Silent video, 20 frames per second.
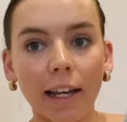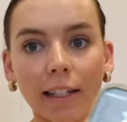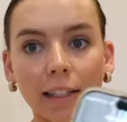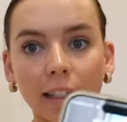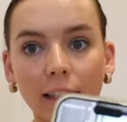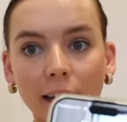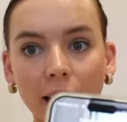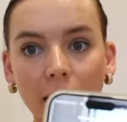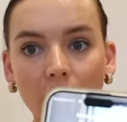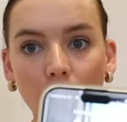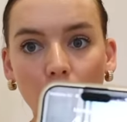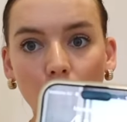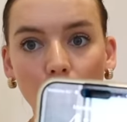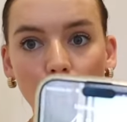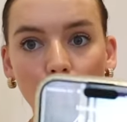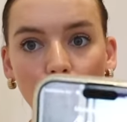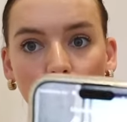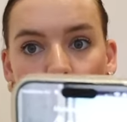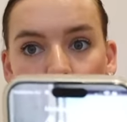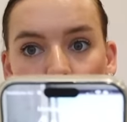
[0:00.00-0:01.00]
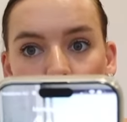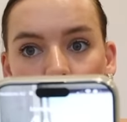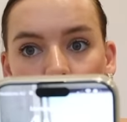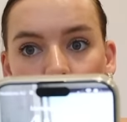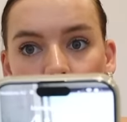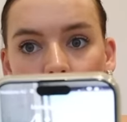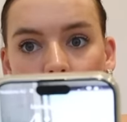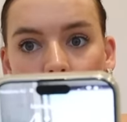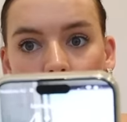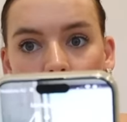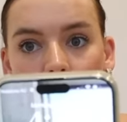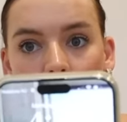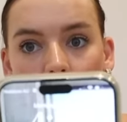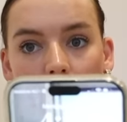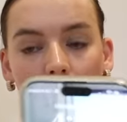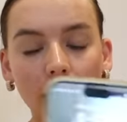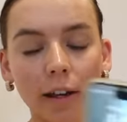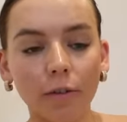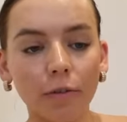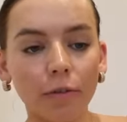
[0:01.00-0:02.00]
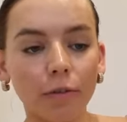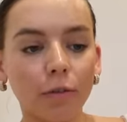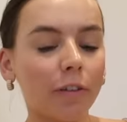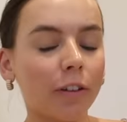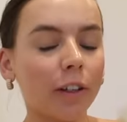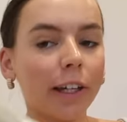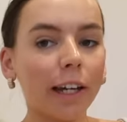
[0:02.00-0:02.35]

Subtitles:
It's now 4:55. I feel